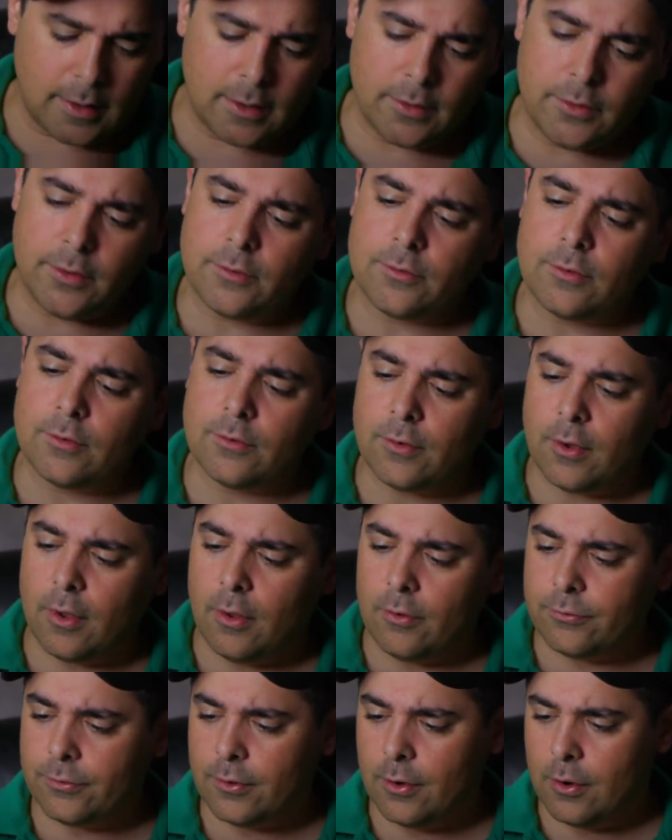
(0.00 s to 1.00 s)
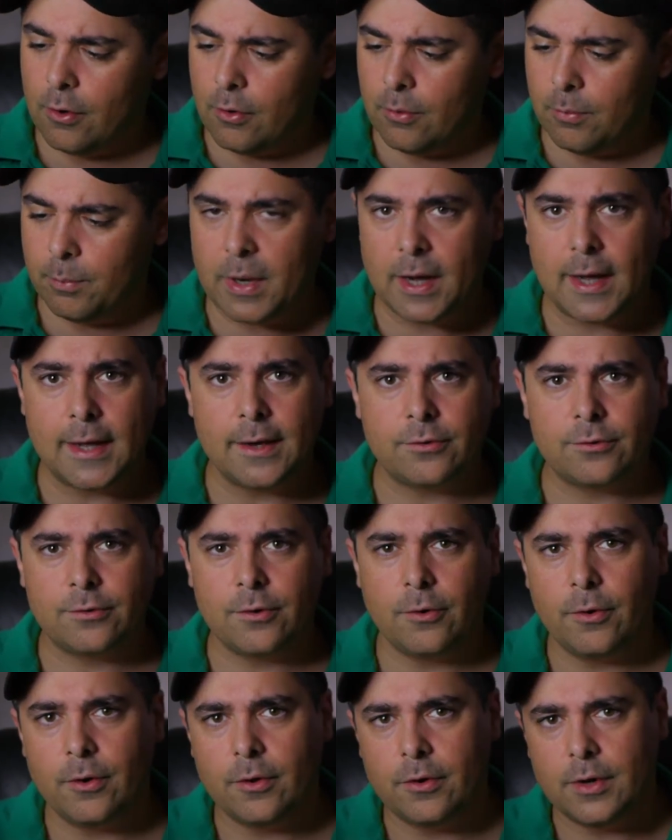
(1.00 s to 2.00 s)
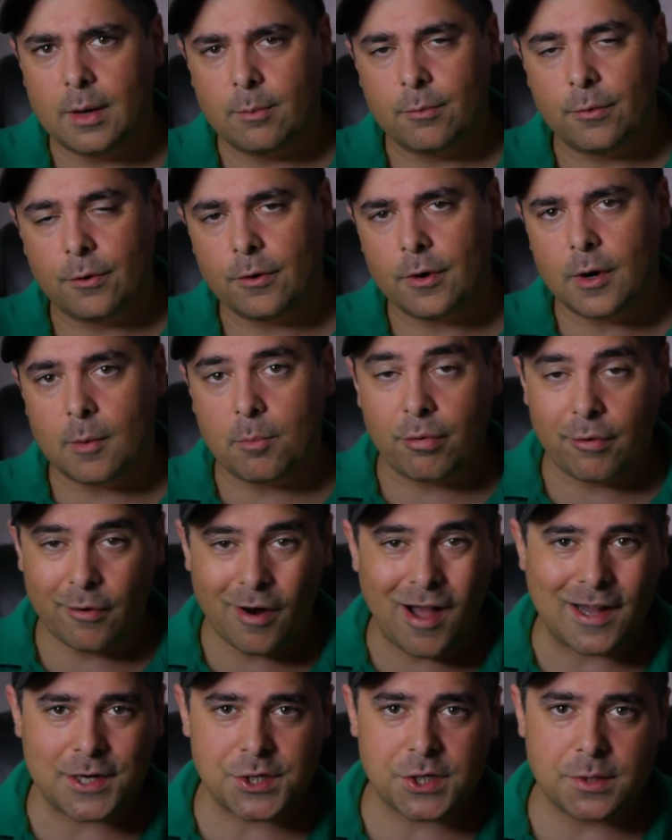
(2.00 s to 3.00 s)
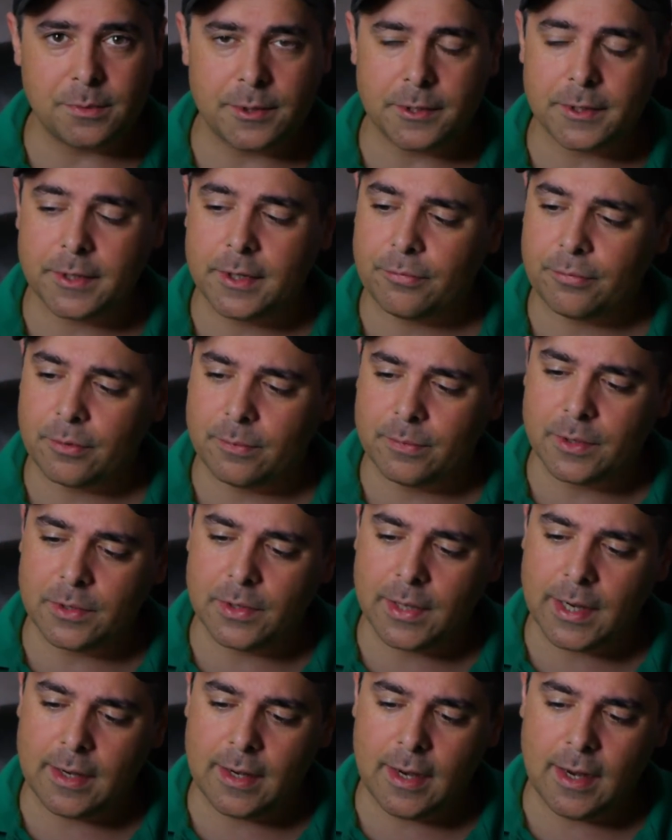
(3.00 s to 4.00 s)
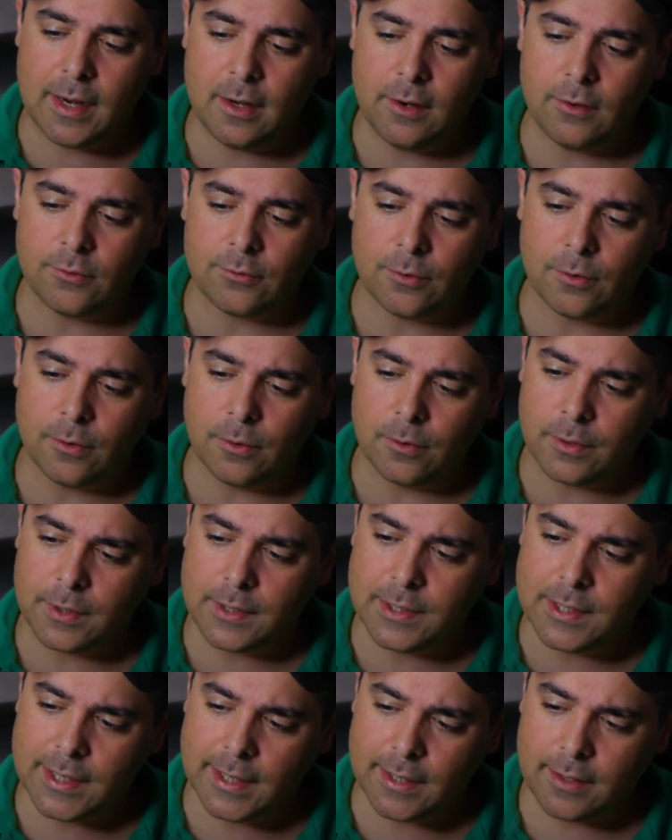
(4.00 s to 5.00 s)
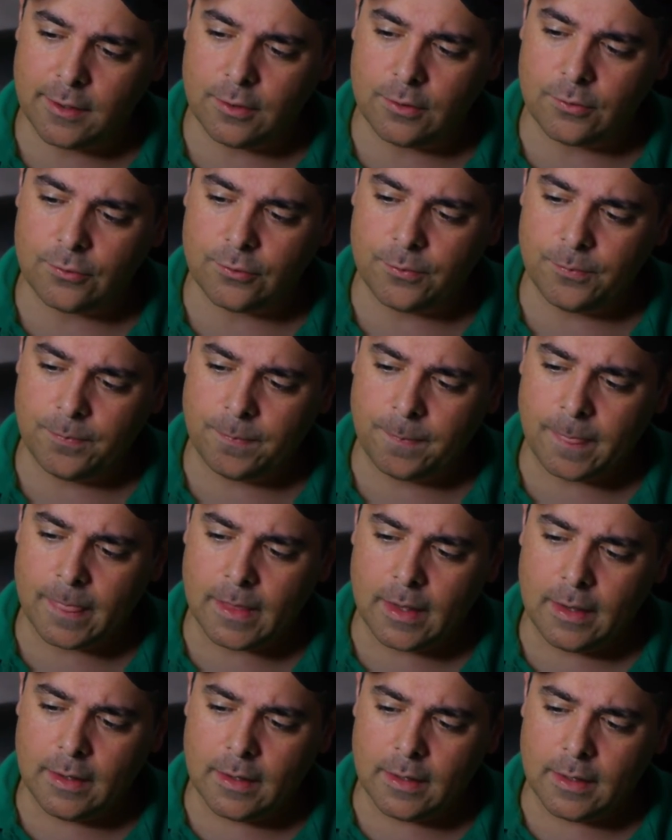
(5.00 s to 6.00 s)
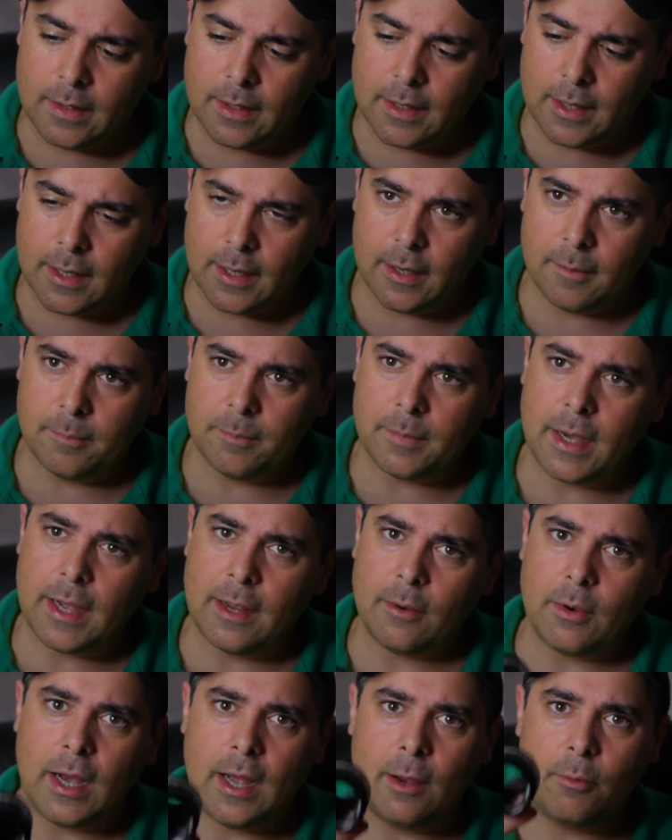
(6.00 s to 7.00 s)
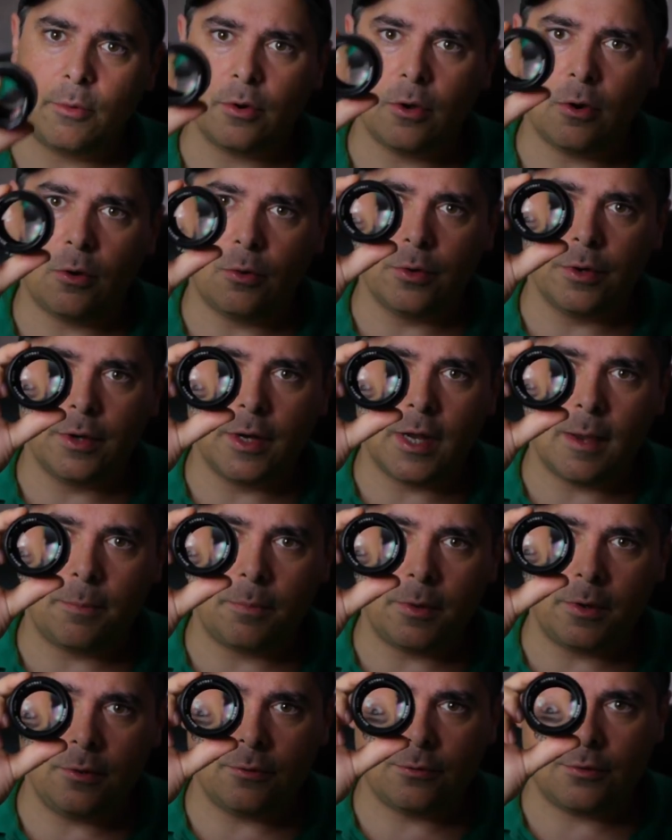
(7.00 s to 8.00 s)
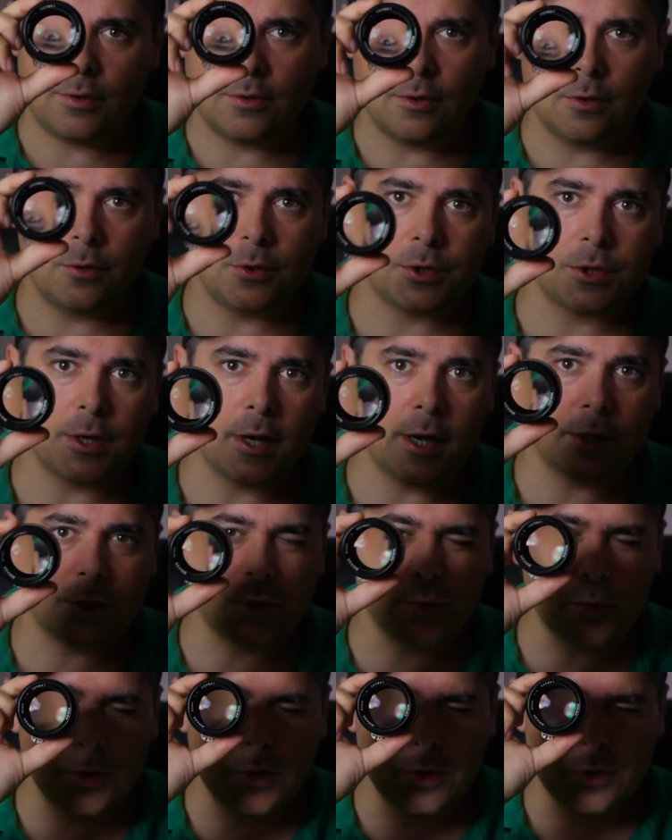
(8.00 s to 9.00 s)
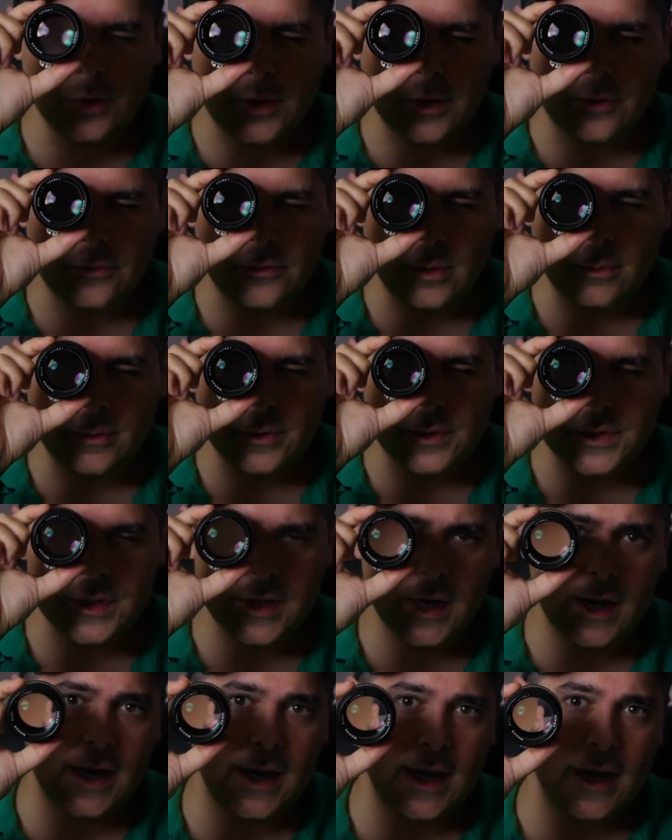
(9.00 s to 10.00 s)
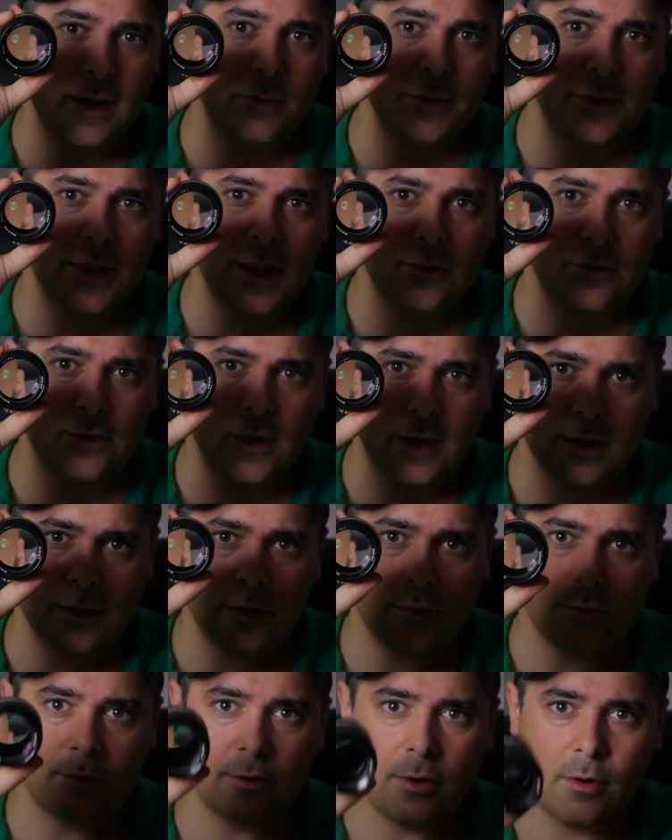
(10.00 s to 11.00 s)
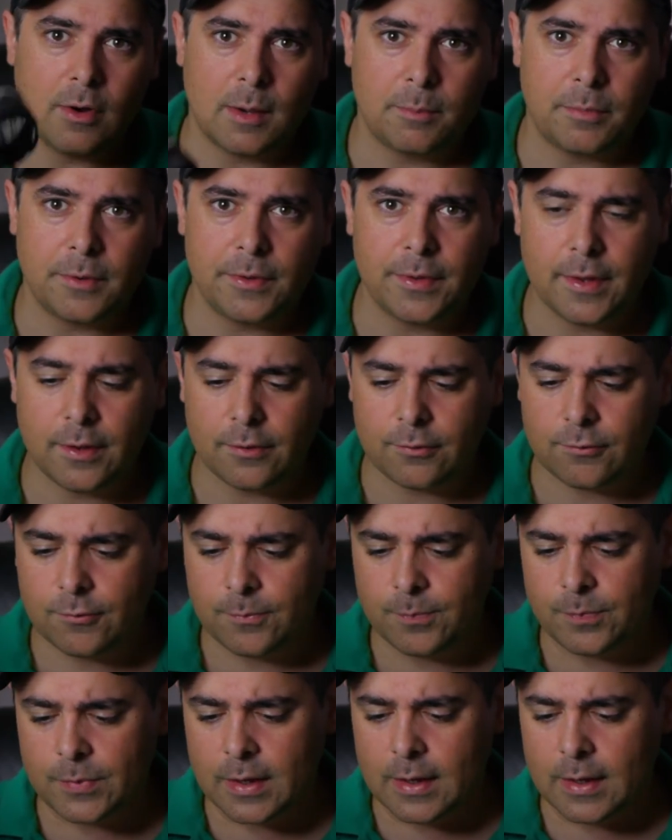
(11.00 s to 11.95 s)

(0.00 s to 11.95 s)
This is also, by its serial number, approximately from the late 80s or early 90s. Um, I, I would hold it up, and you see those shots where you look at someone's eye, but that's not going to show up in this.